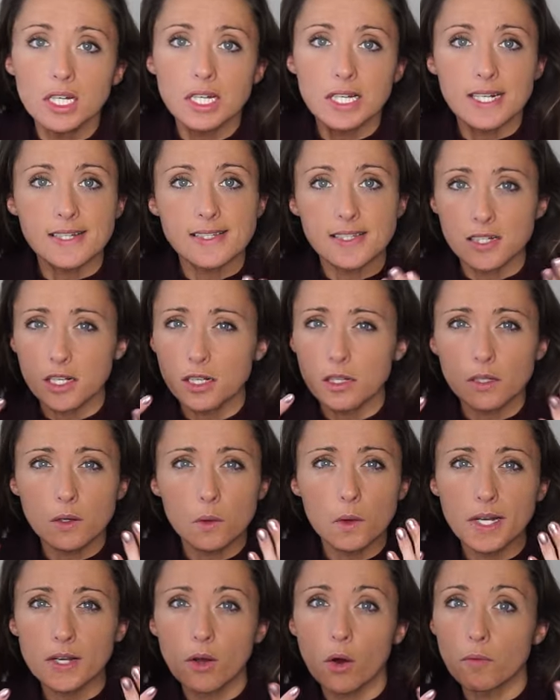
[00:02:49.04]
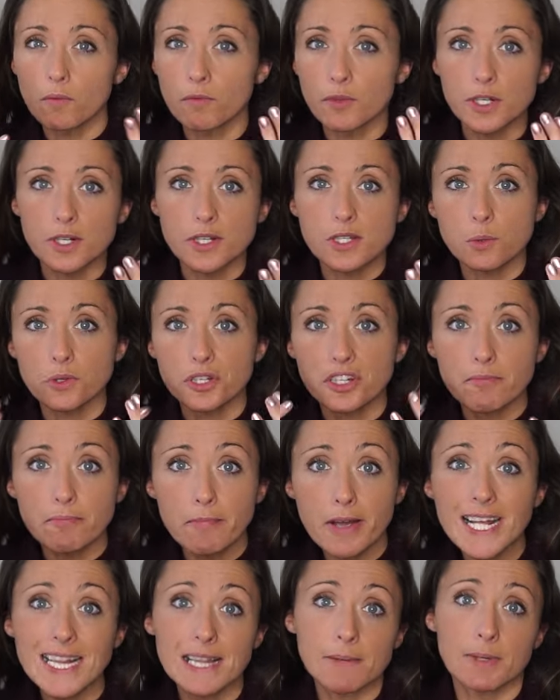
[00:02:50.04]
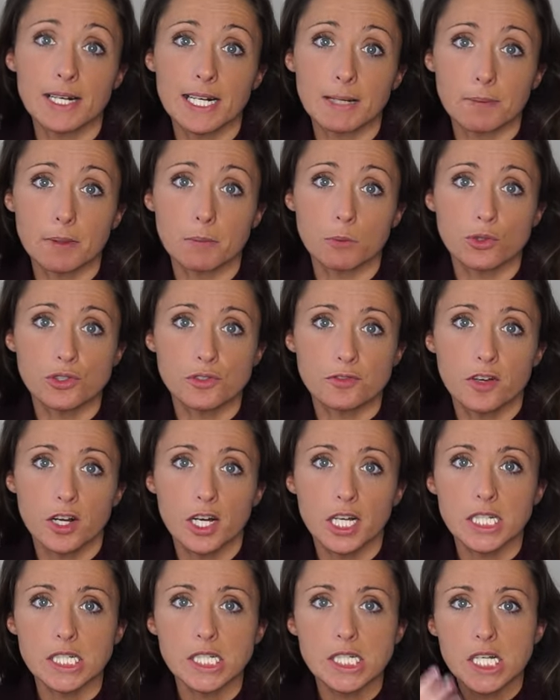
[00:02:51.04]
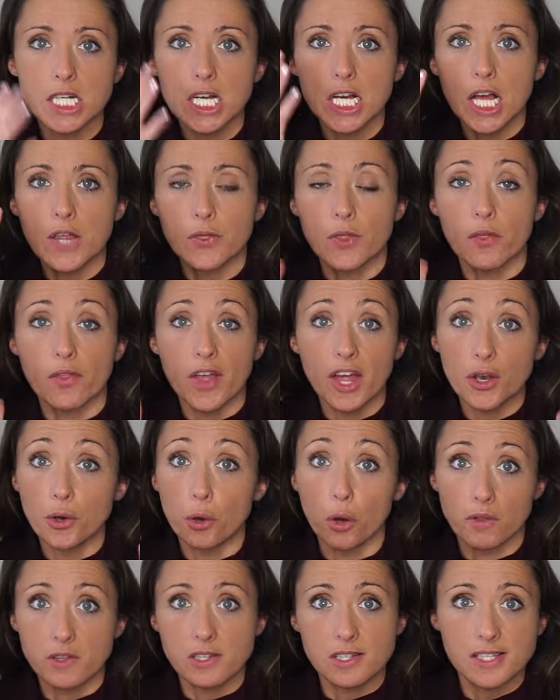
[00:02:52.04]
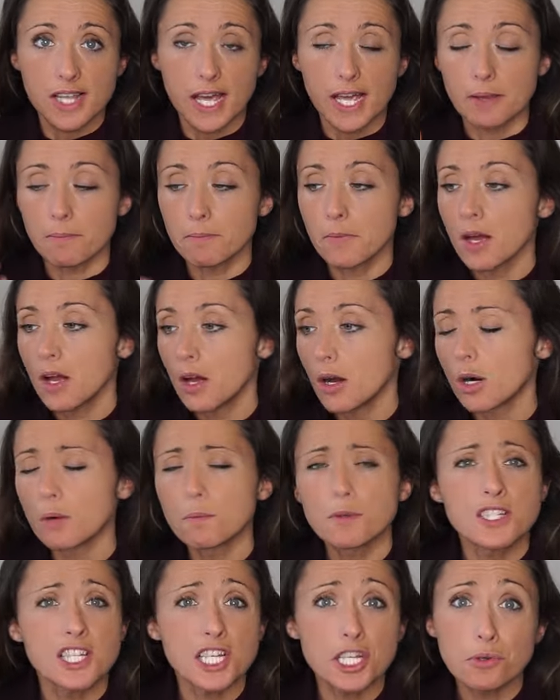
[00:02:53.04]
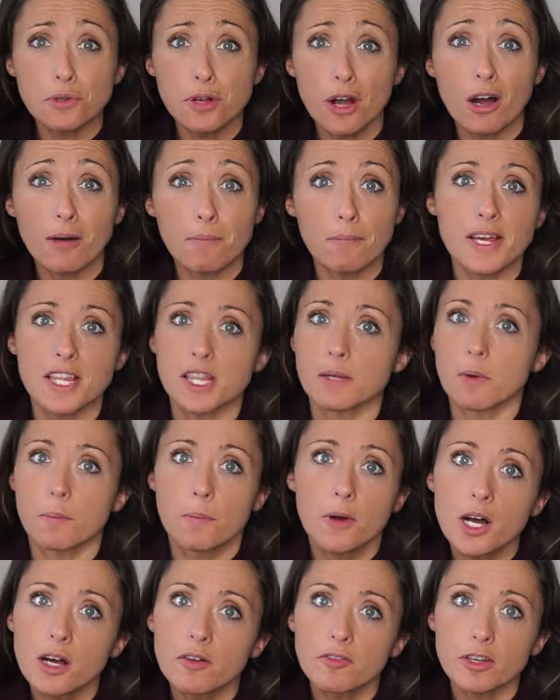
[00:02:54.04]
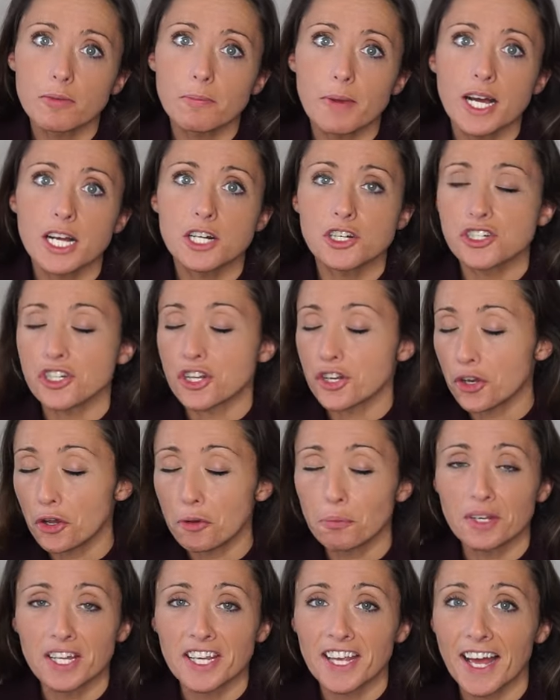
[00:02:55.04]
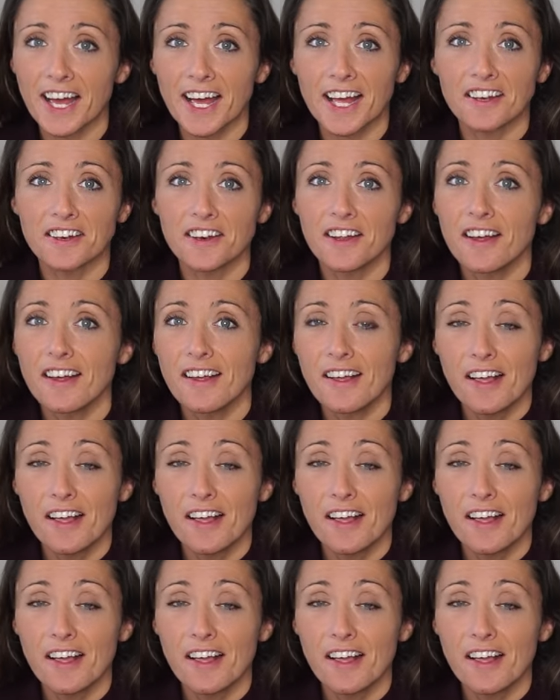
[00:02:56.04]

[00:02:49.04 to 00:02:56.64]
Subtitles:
it's going to look quite obvious when you've made them a little bit more defined that they're not the same. Obviously you can't make them a perfect match, nobody can.